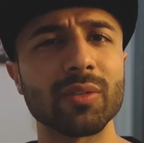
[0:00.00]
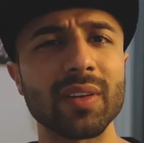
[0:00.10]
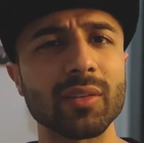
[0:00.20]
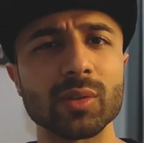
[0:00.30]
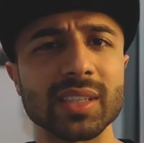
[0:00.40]
they were
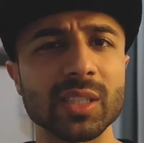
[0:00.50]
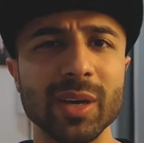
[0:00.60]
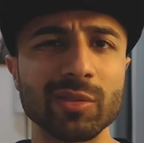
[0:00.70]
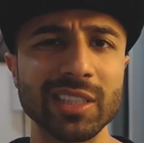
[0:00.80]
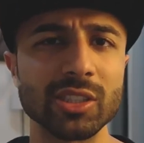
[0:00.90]
£5 or
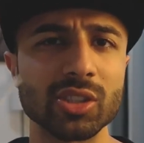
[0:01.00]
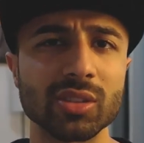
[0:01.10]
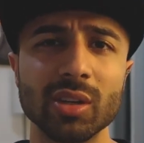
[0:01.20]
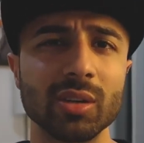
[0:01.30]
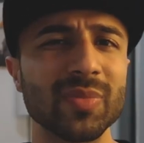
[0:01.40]
£6 each,
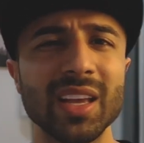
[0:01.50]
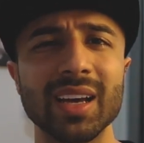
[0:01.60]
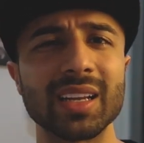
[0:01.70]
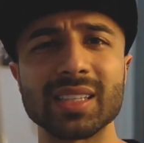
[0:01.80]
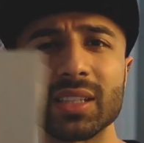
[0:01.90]
so,
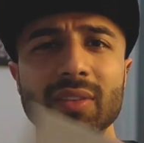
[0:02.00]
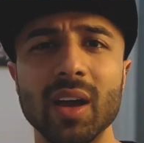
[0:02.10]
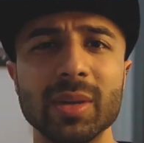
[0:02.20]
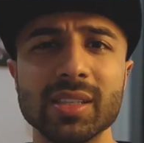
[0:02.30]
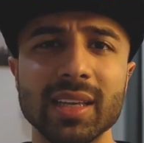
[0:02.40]
and it takes
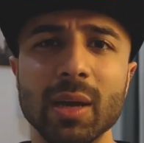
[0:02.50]
5 minutes to